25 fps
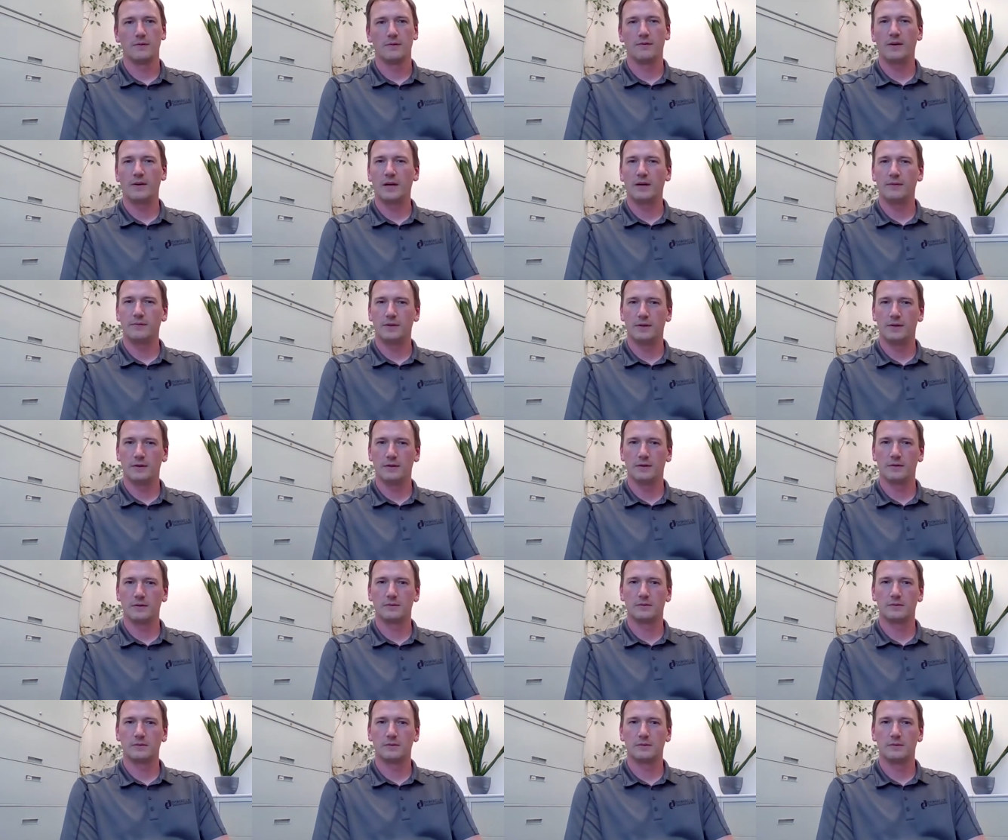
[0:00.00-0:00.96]
5
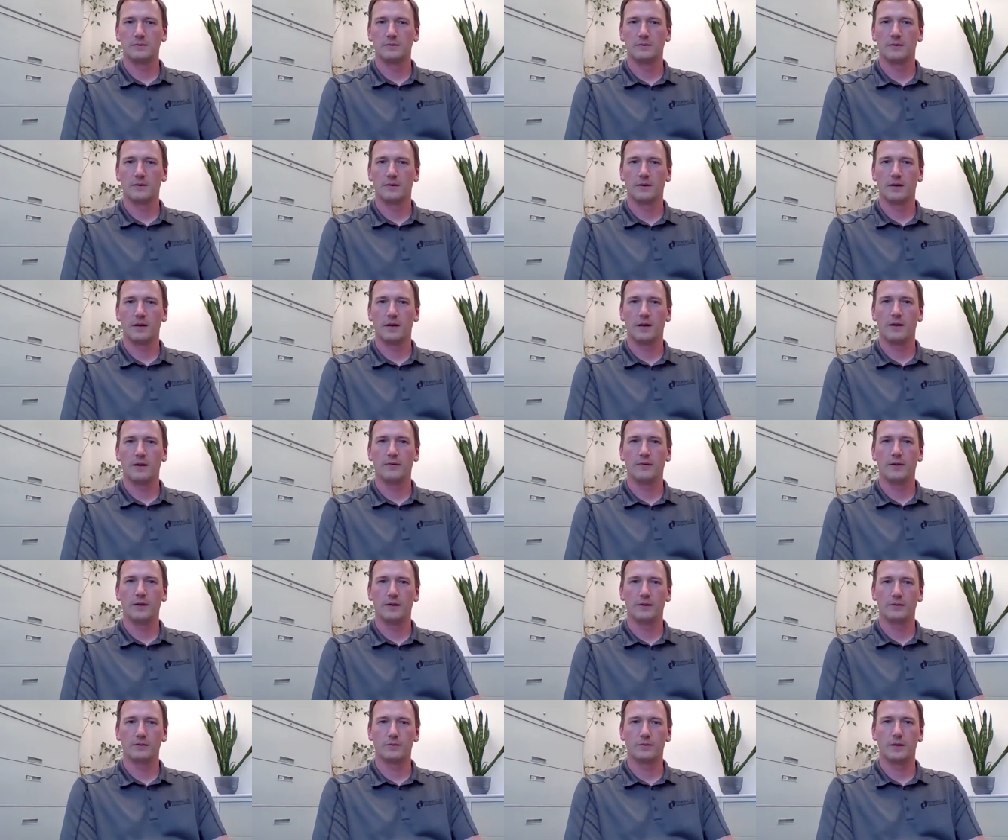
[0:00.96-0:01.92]
years and
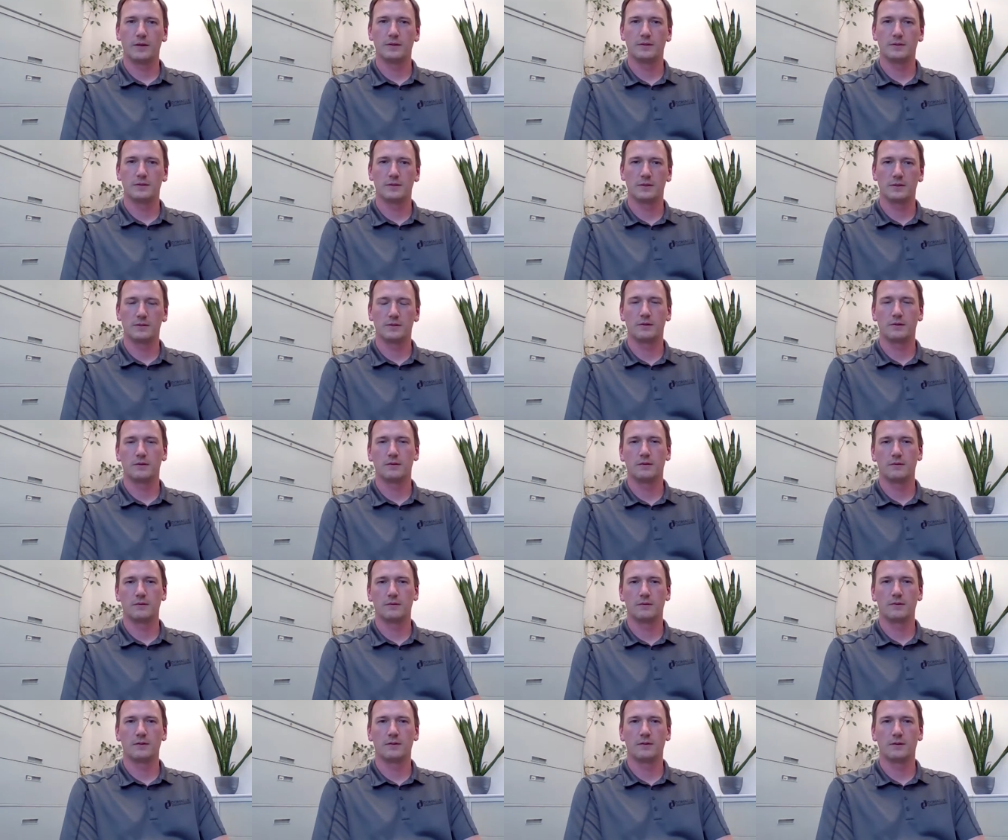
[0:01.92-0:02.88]
then transitioned